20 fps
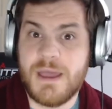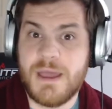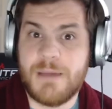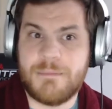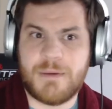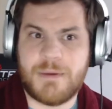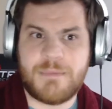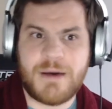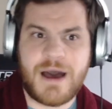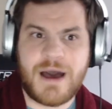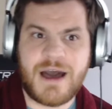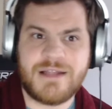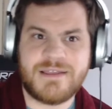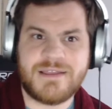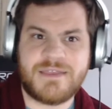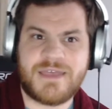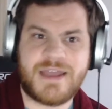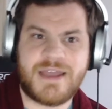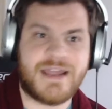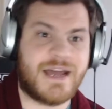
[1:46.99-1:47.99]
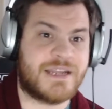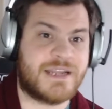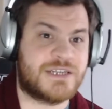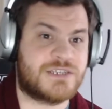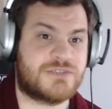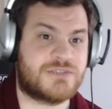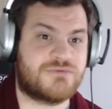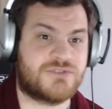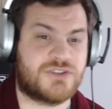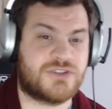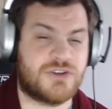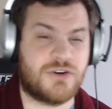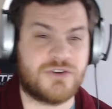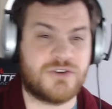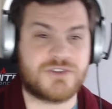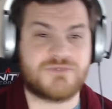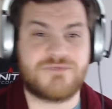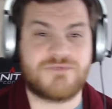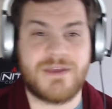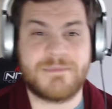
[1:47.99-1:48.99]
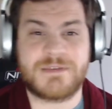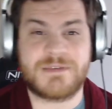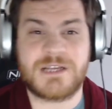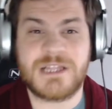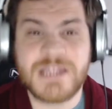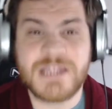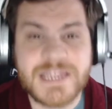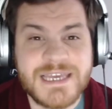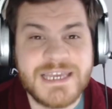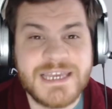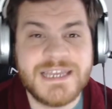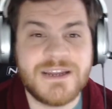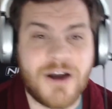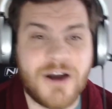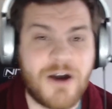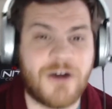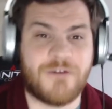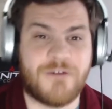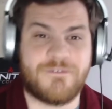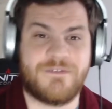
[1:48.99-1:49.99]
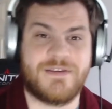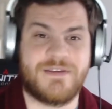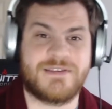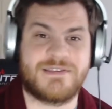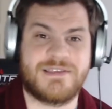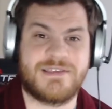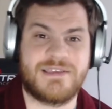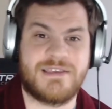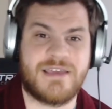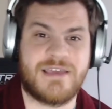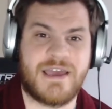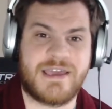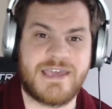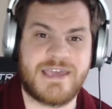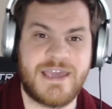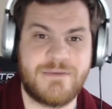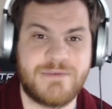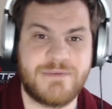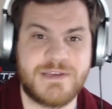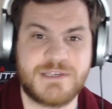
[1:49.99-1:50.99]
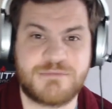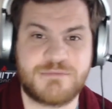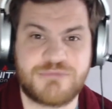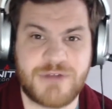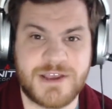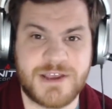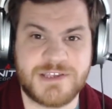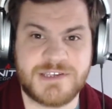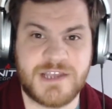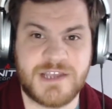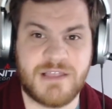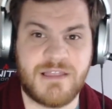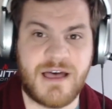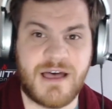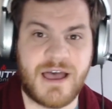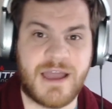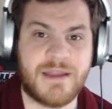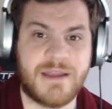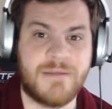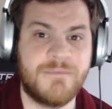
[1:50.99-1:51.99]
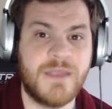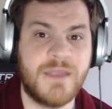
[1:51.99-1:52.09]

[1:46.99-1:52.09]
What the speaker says: Papali then had his shorts ripped clean off as the Kiwis pressed the line